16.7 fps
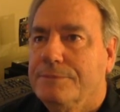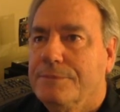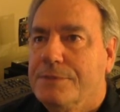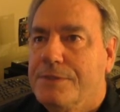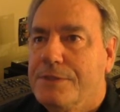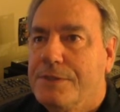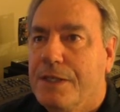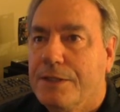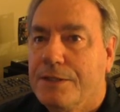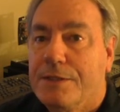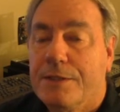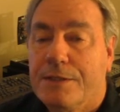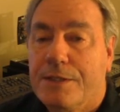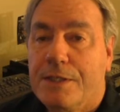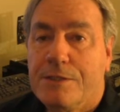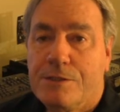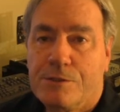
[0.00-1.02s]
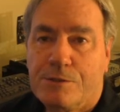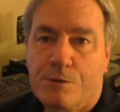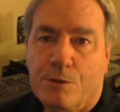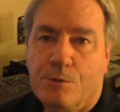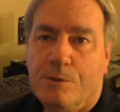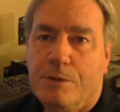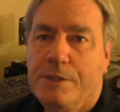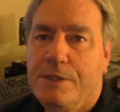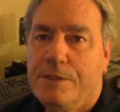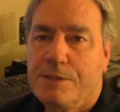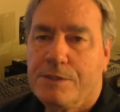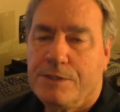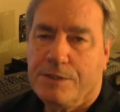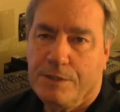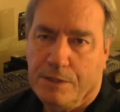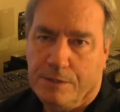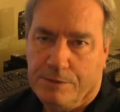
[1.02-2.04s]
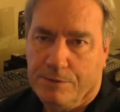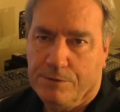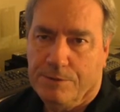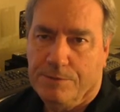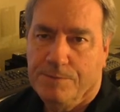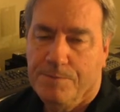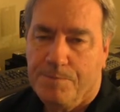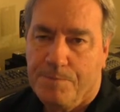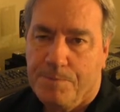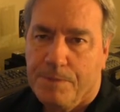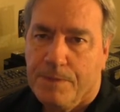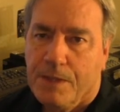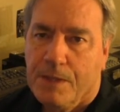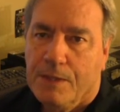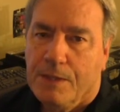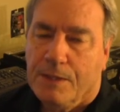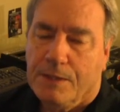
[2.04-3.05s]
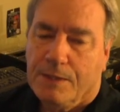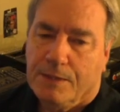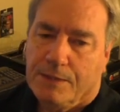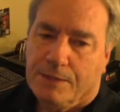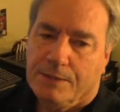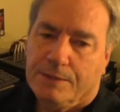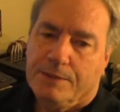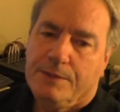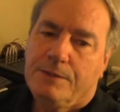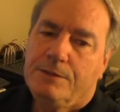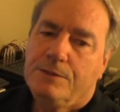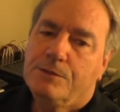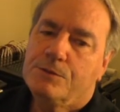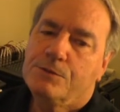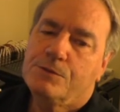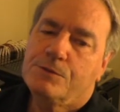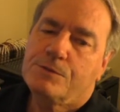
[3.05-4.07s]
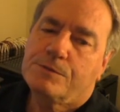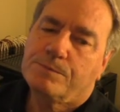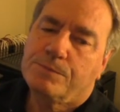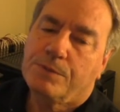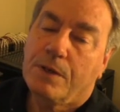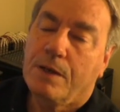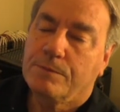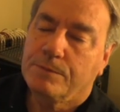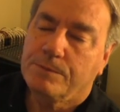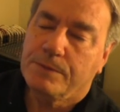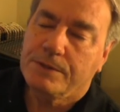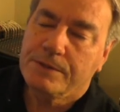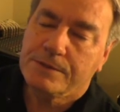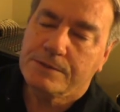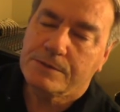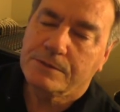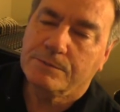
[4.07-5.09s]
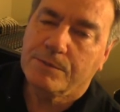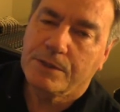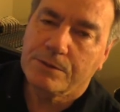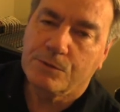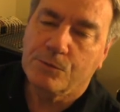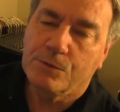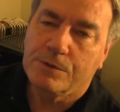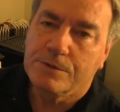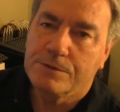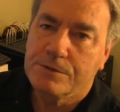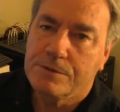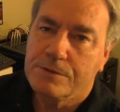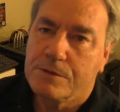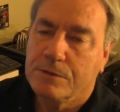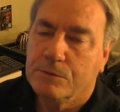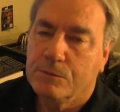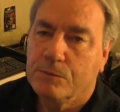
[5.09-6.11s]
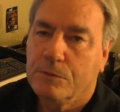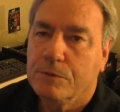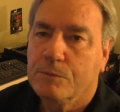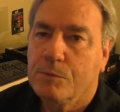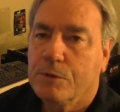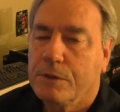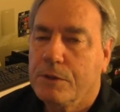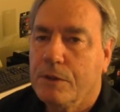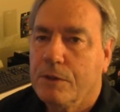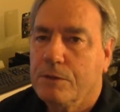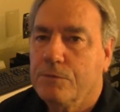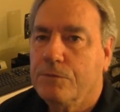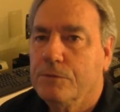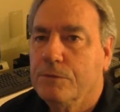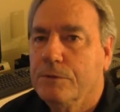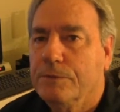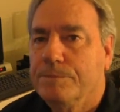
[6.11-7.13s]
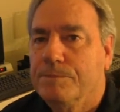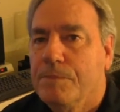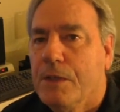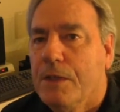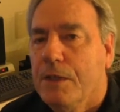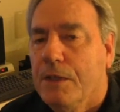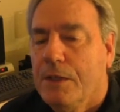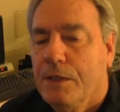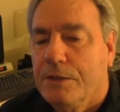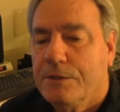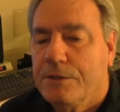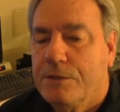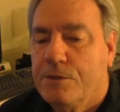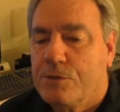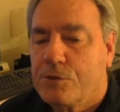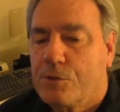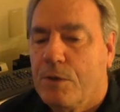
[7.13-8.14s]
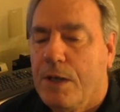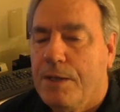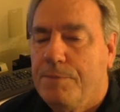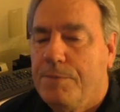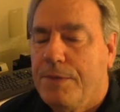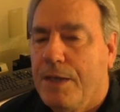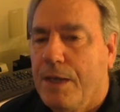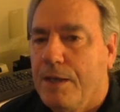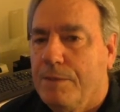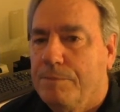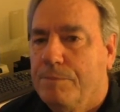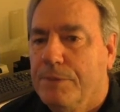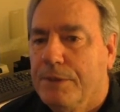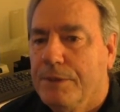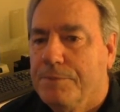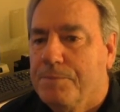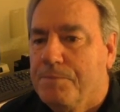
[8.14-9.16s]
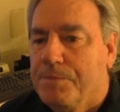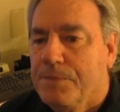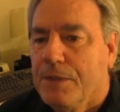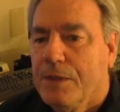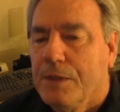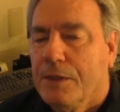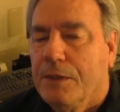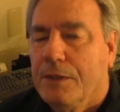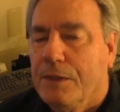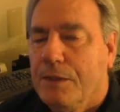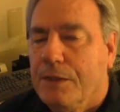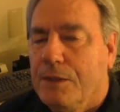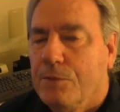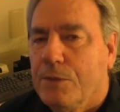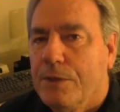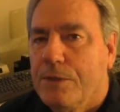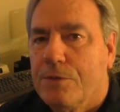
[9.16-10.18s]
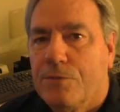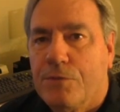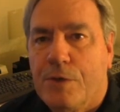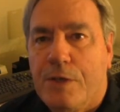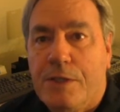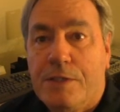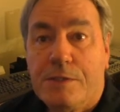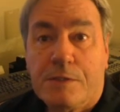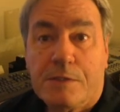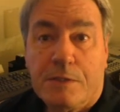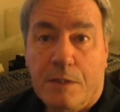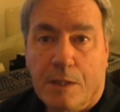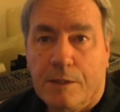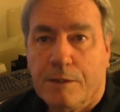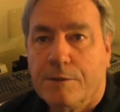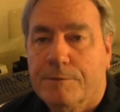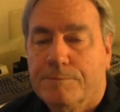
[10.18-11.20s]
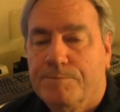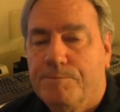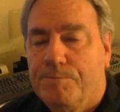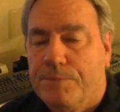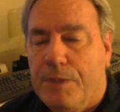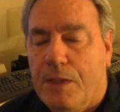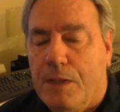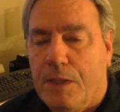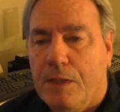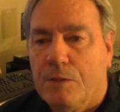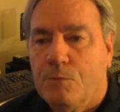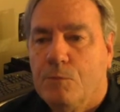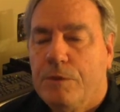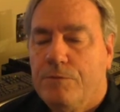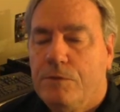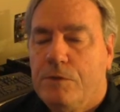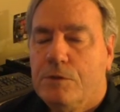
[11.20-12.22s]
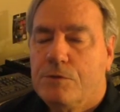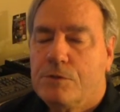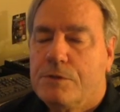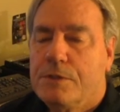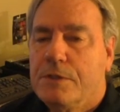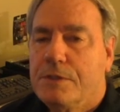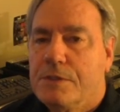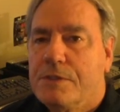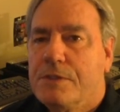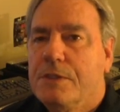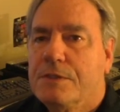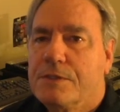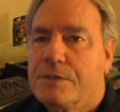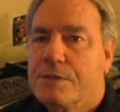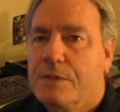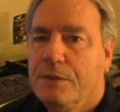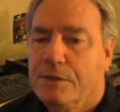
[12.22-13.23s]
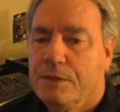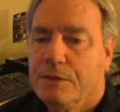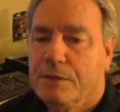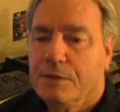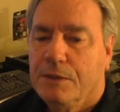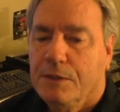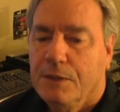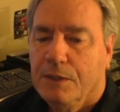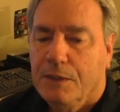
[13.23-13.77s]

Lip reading: said that they stole his thunder. He used probably some other words that were more colorful to describe that, but anyway, the phrase stuck, and we've used it since then